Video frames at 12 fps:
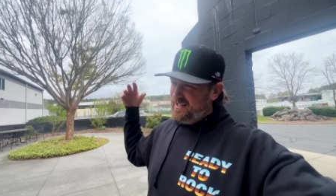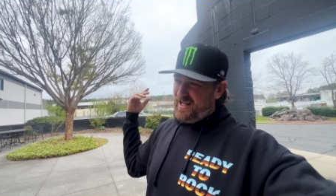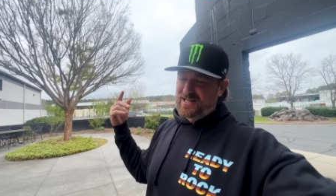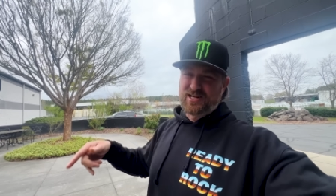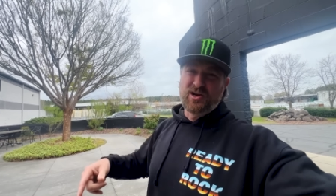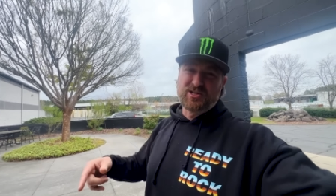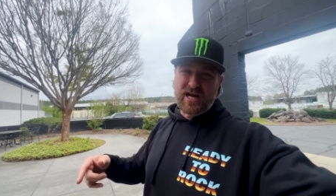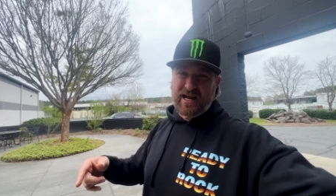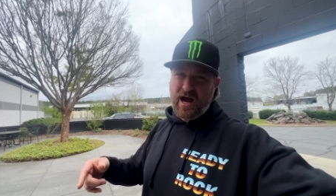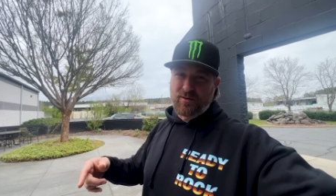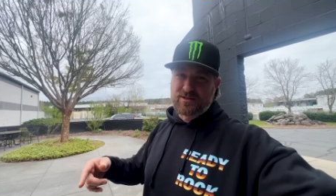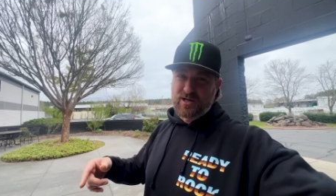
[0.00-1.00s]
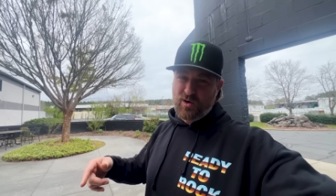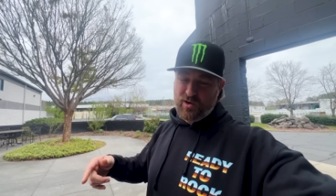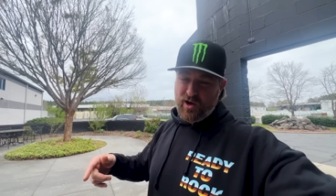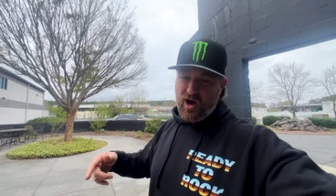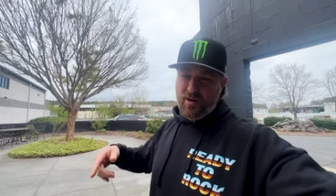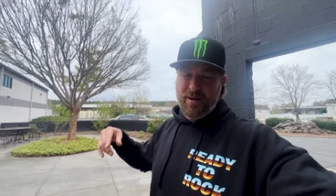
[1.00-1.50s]
let's go check out what's going
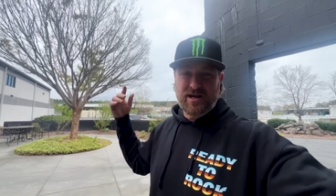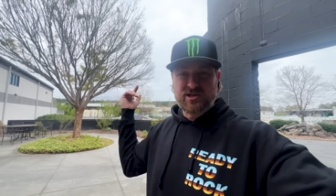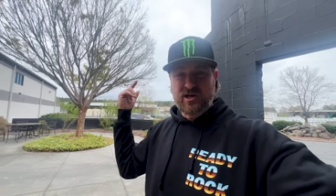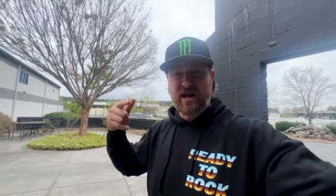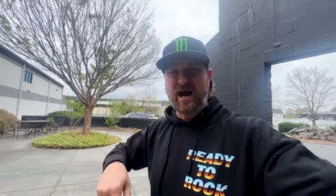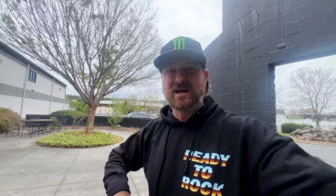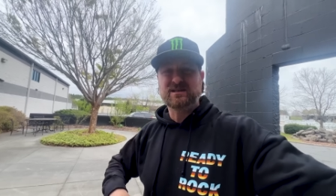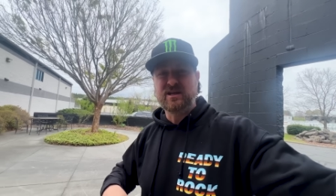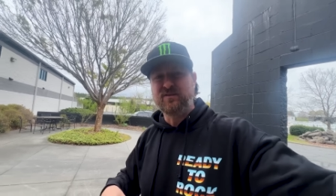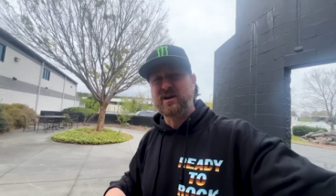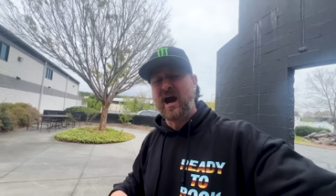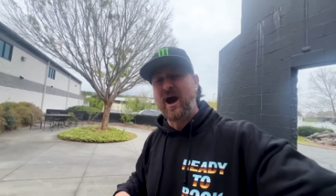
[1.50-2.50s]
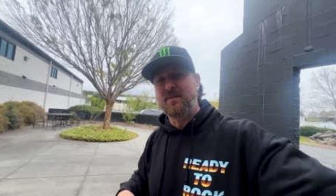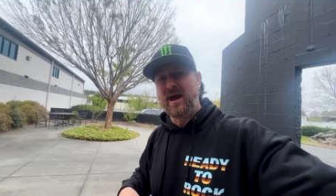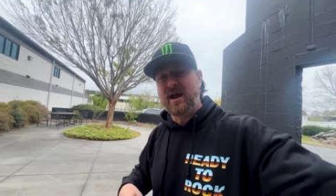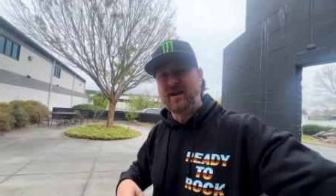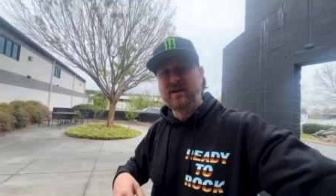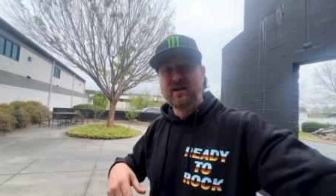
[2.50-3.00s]
on. Make sure you guys leave a
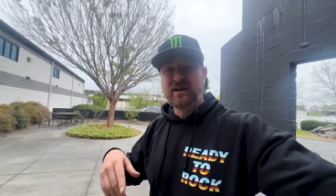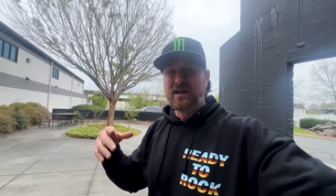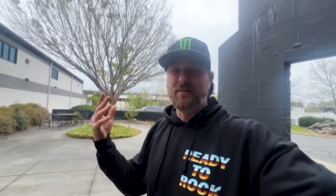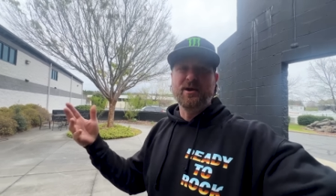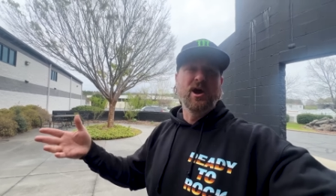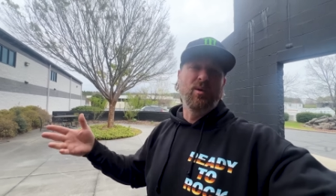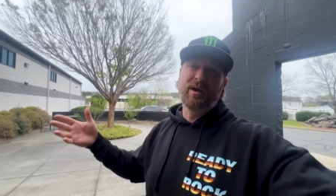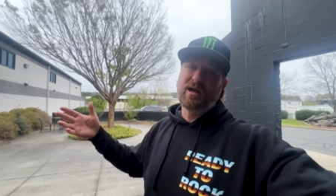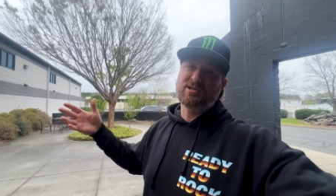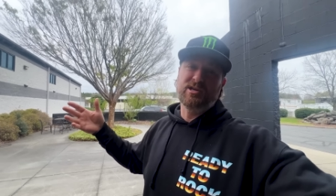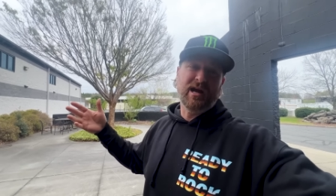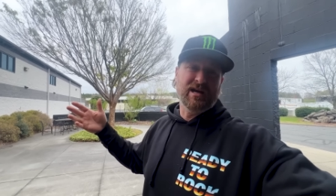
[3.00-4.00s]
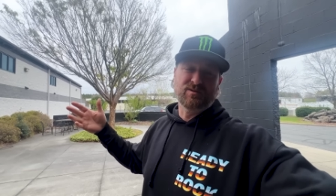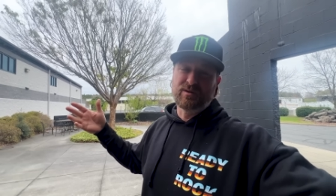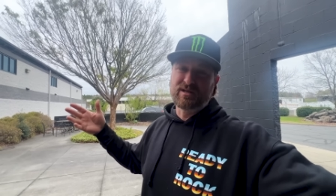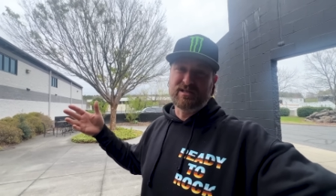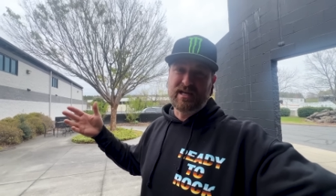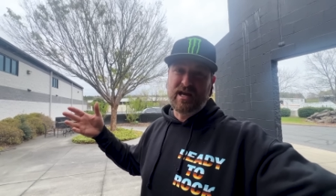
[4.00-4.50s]
comment. Let me know what else you guys want
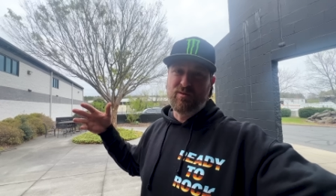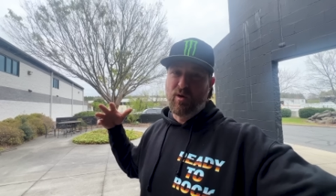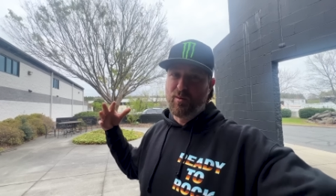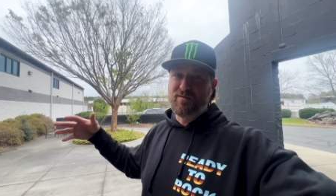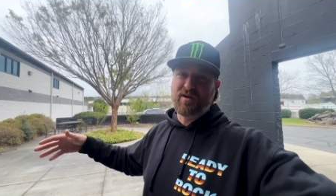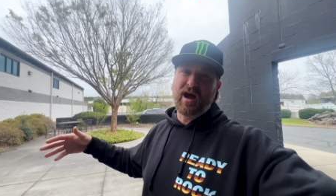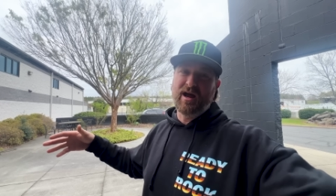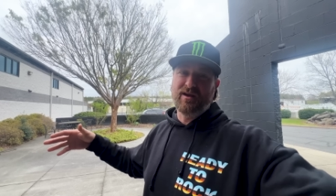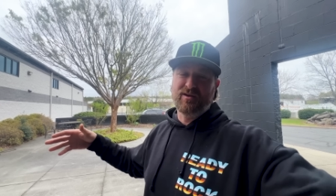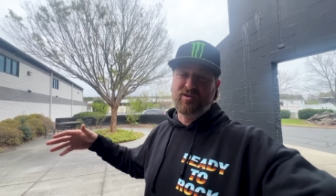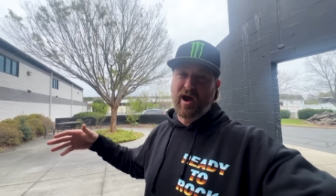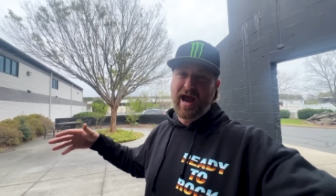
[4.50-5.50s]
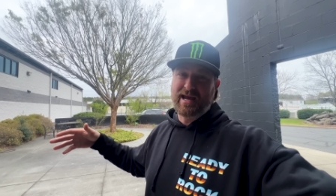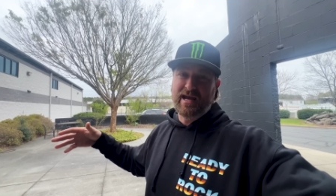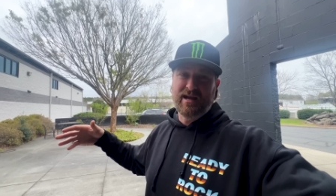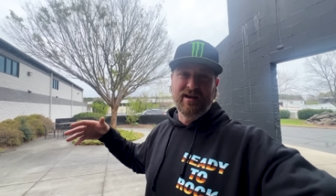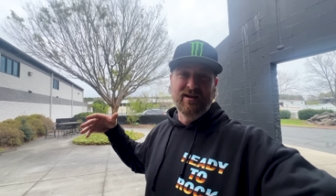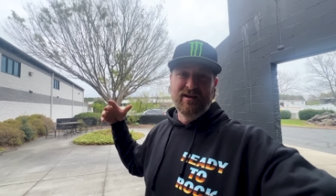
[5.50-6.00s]
to see, what we've got
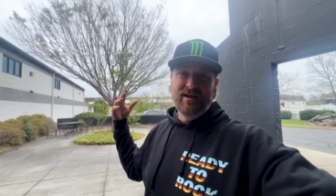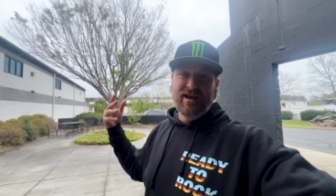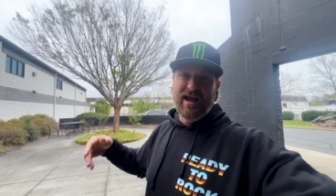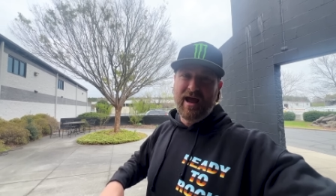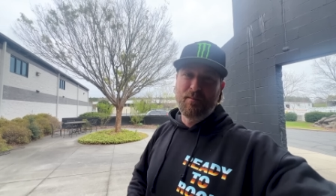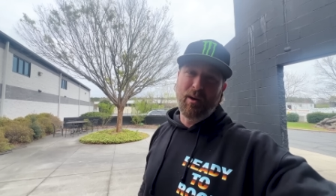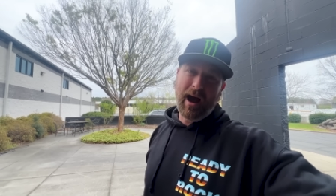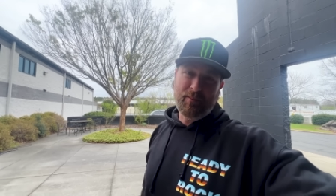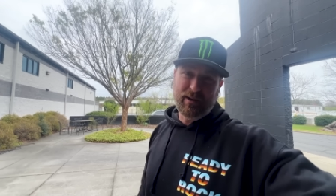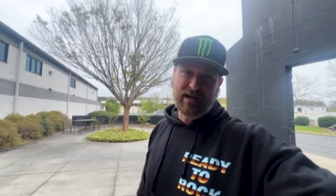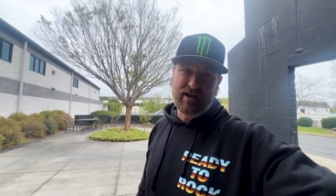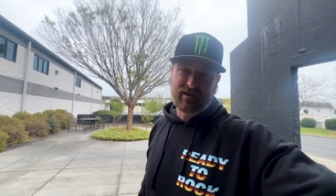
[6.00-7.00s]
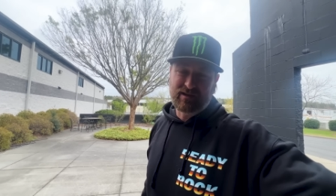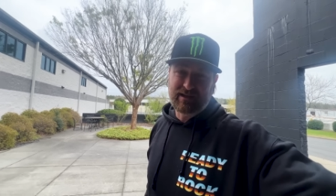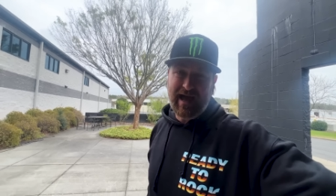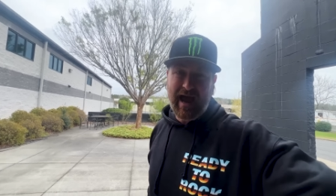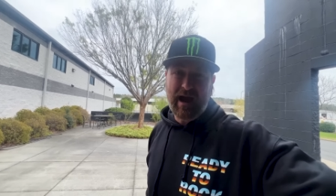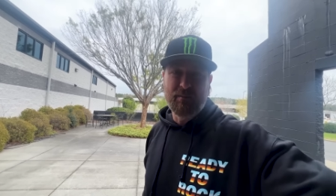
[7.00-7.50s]
cracking and popping here at the
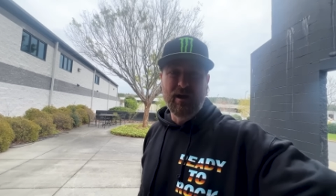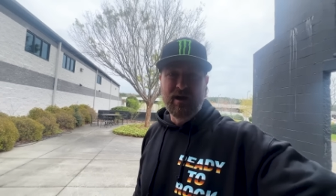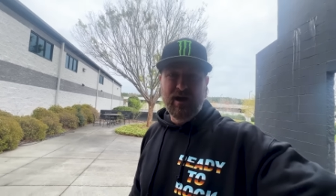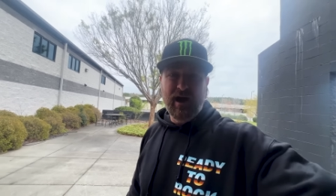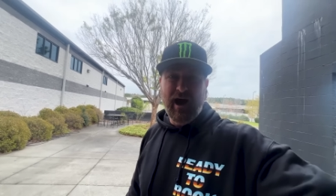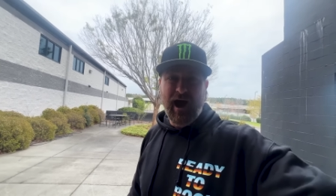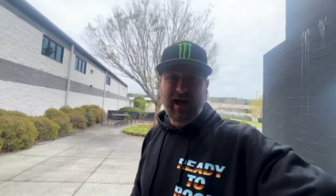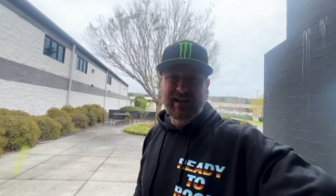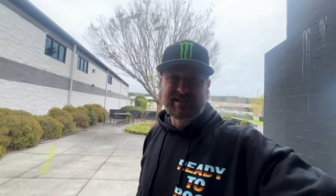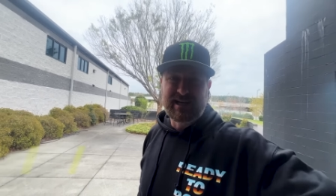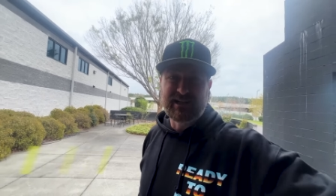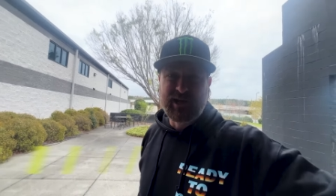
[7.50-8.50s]
lab. Uh, let's get